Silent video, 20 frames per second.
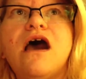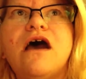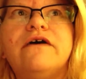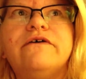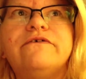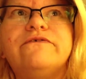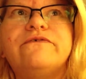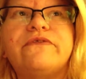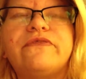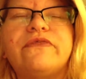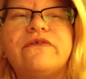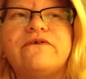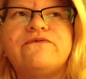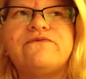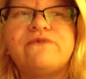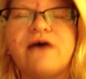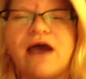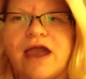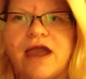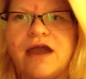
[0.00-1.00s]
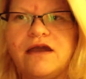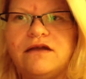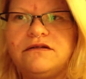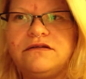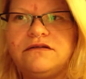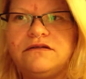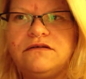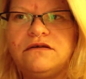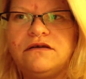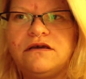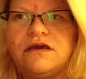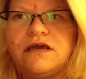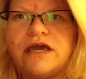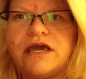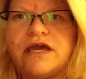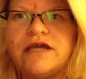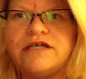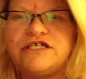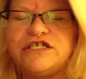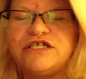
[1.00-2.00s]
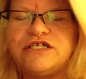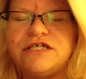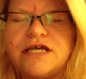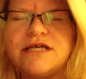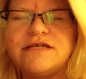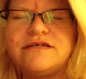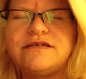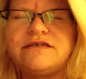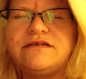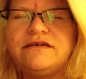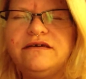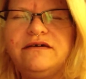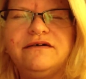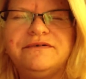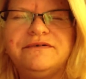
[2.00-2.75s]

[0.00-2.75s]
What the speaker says: of the fight. It's just